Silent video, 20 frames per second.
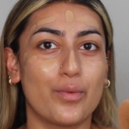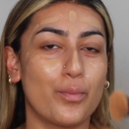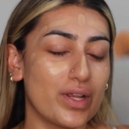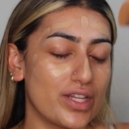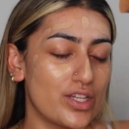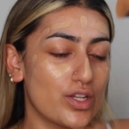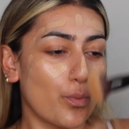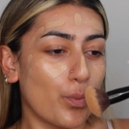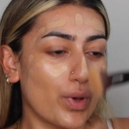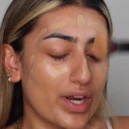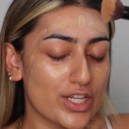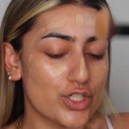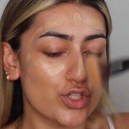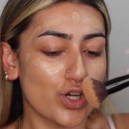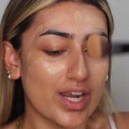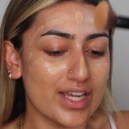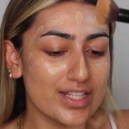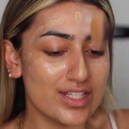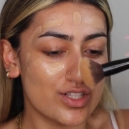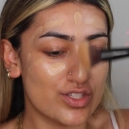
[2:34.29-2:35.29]
And when I
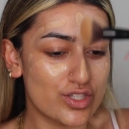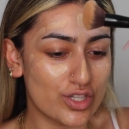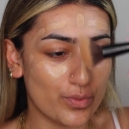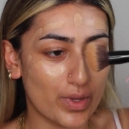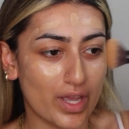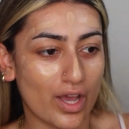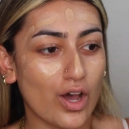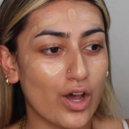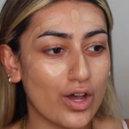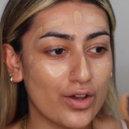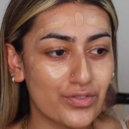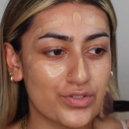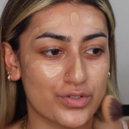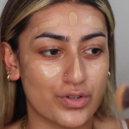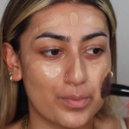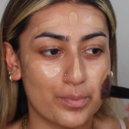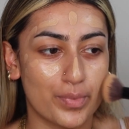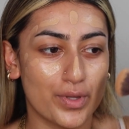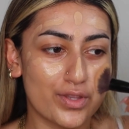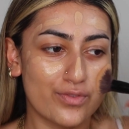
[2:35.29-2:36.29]
try to do it after
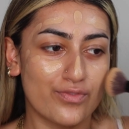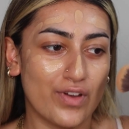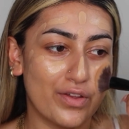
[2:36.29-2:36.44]
and put the